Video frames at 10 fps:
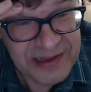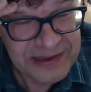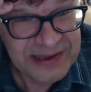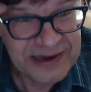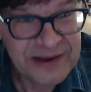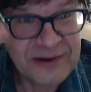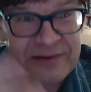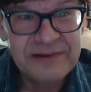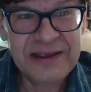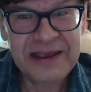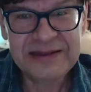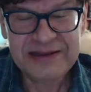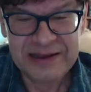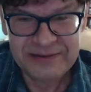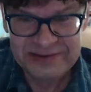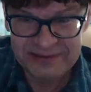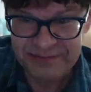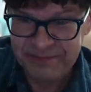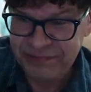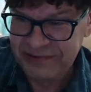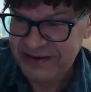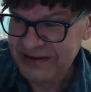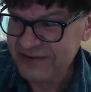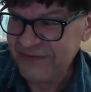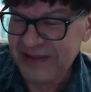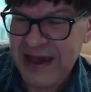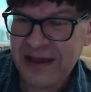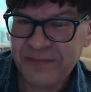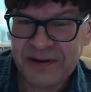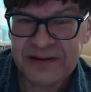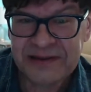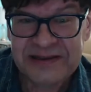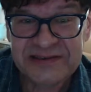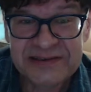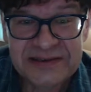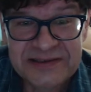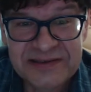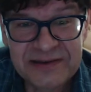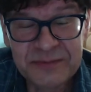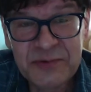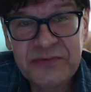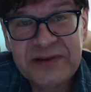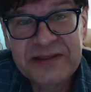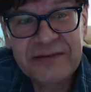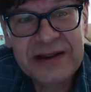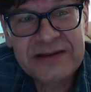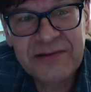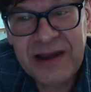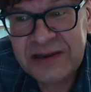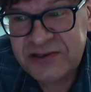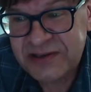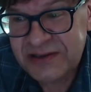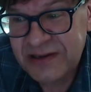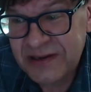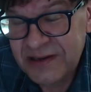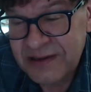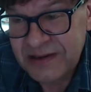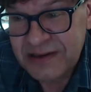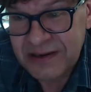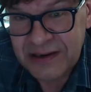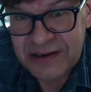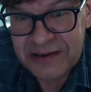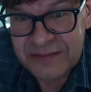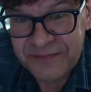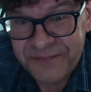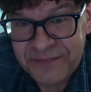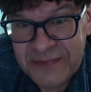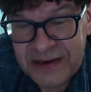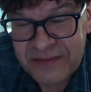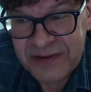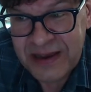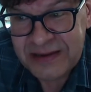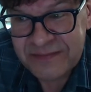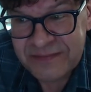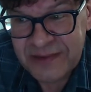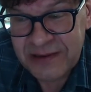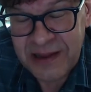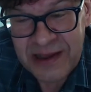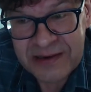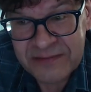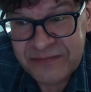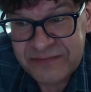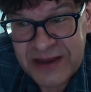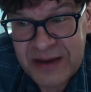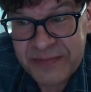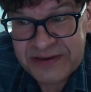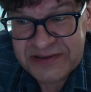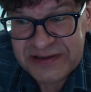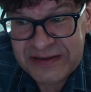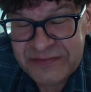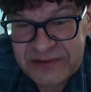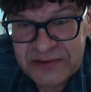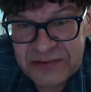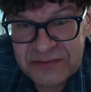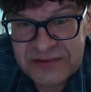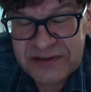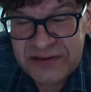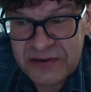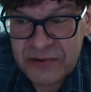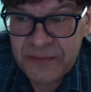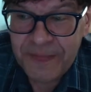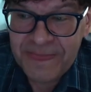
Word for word: you know, and uh, pretty flat, but at least it's still moving in the right direction. Um, and I've got a lot of topics left to, to do,